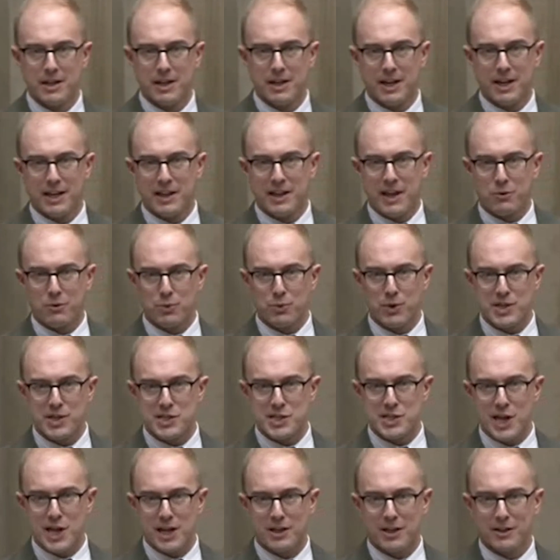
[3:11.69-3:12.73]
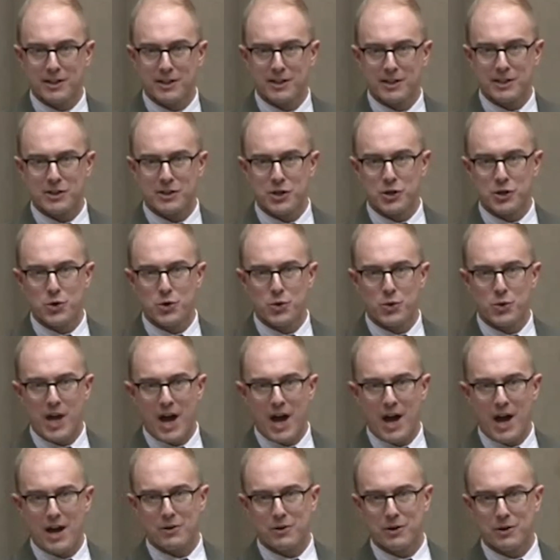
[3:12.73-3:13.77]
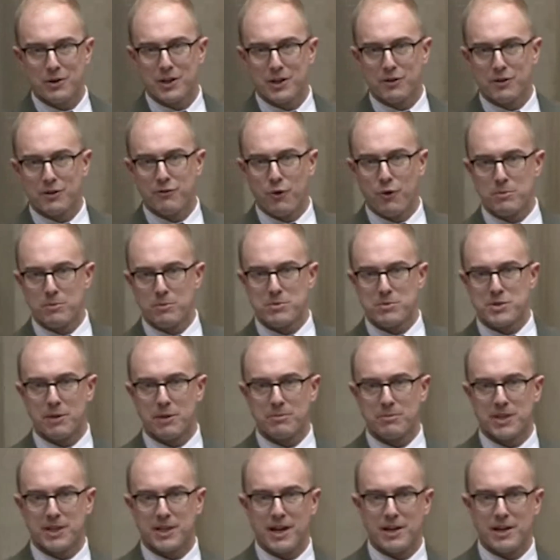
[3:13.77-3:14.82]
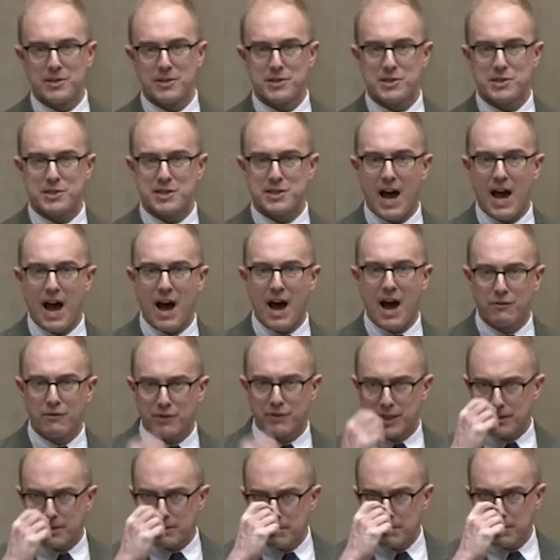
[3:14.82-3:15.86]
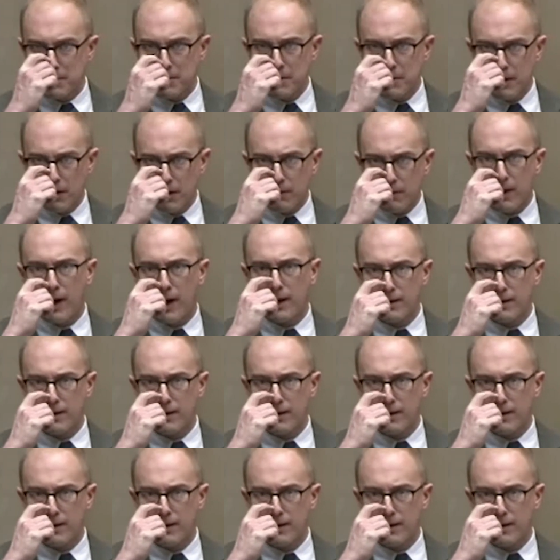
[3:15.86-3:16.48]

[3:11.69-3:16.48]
and then recycle it into new concrete or form something else out of it. Okay.